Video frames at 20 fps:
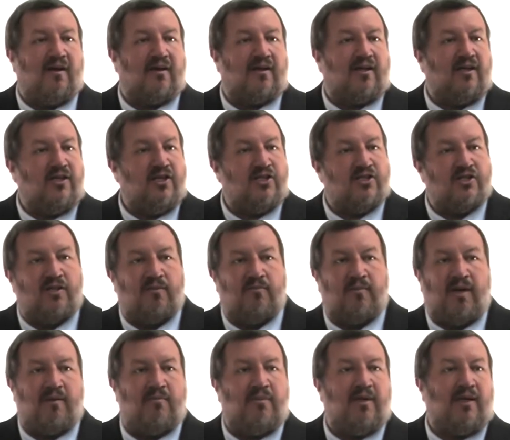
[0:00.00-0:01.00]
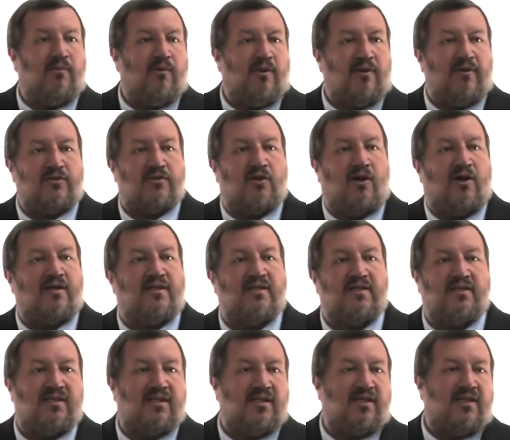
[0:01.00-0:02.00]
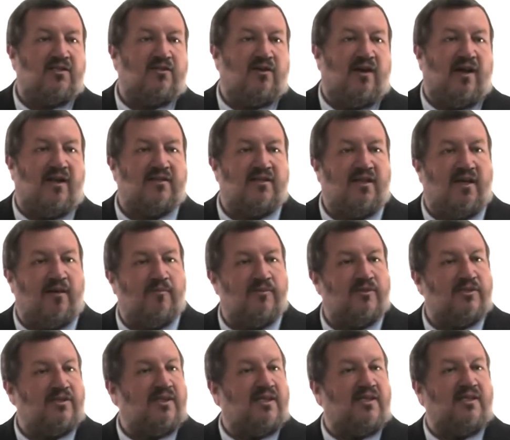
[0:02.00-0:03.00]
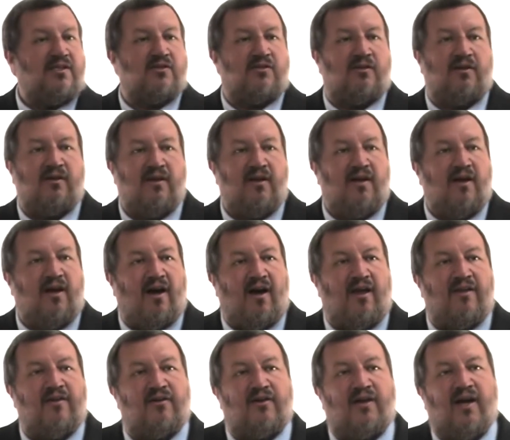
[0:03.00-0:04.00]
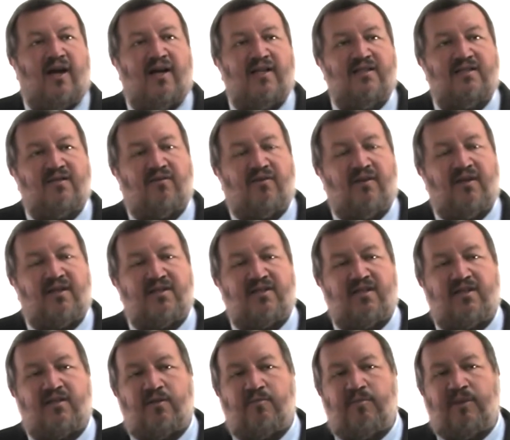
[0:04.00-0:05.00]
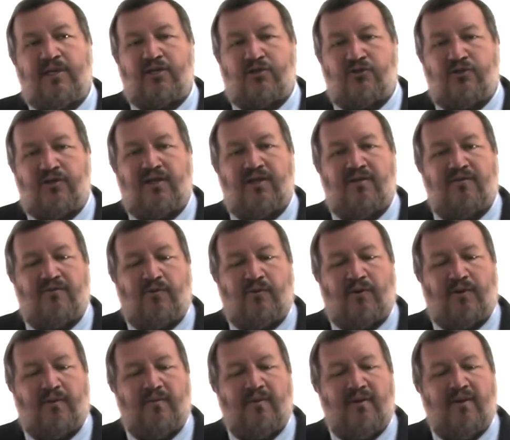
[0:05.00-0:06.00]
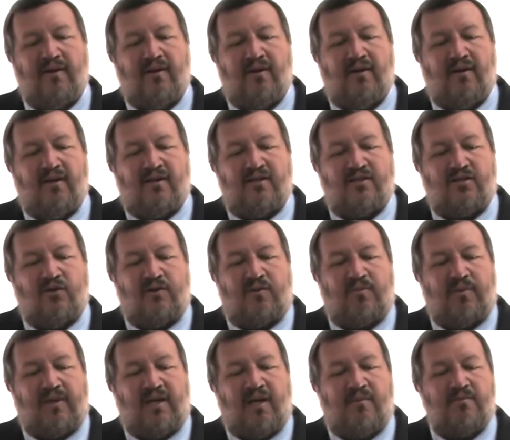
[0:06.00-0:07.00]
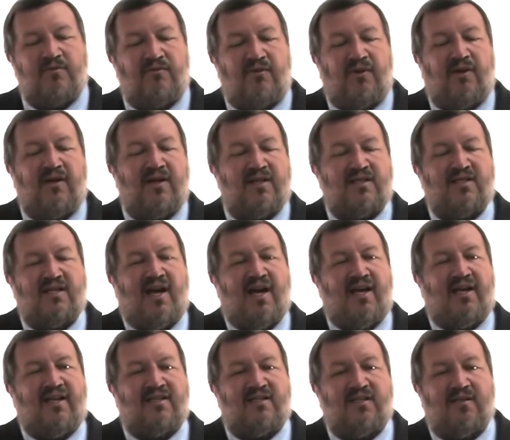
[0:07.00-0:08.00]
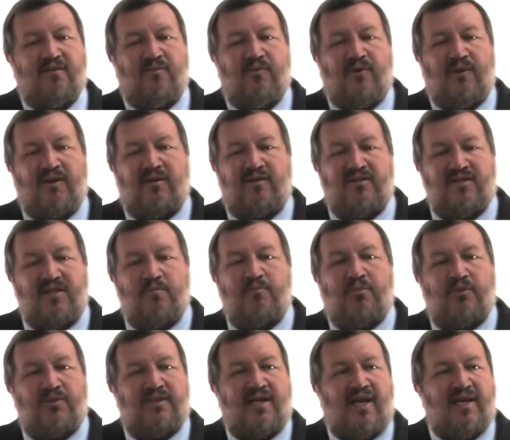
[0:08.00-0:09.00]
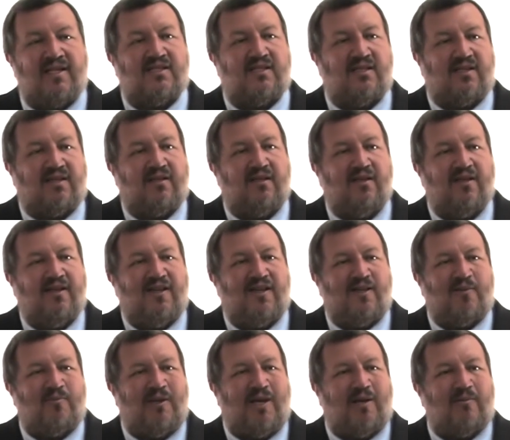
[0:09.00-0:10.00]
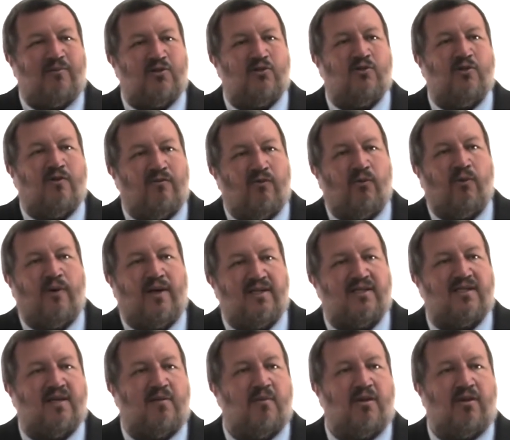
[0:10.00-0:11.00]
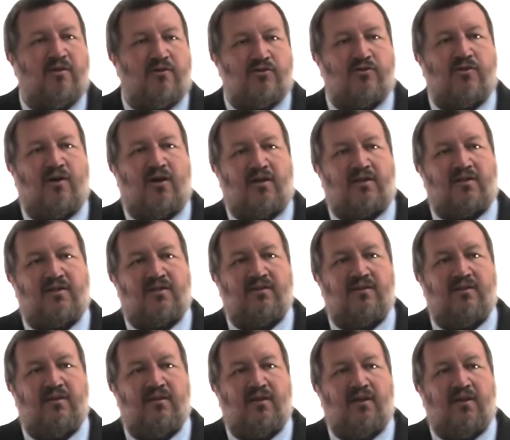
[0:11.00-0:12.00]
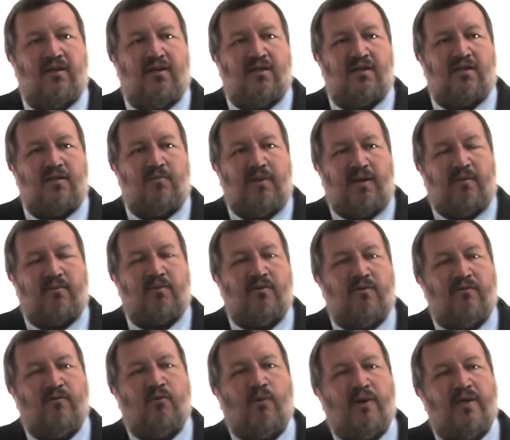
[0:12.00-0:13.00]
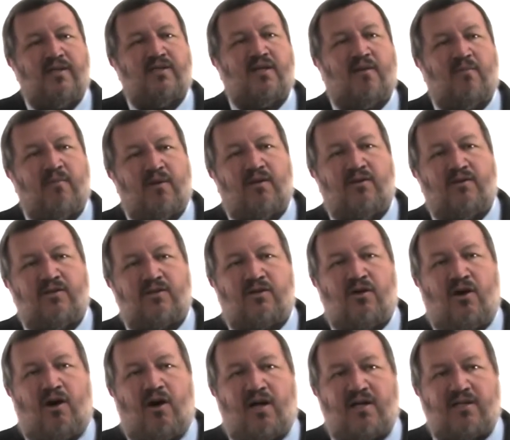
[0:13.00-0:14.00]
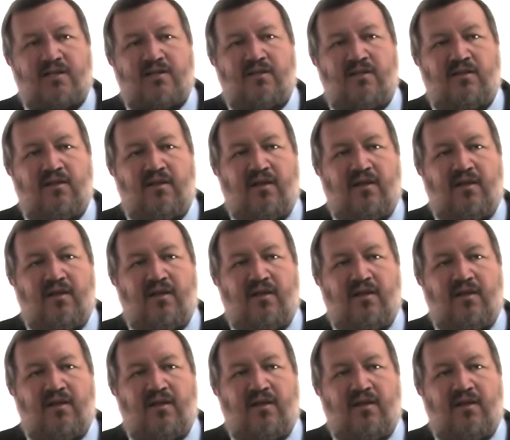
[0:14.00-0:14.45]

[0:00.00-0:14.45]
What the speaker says: condition may be, whether it's heart disease or Alzheimer's disease or other kinds of things that they're being treated for. So it becomes very exciting to, with simple testing, be able to avoid some of those drugs, to be able to avoid some of those costs,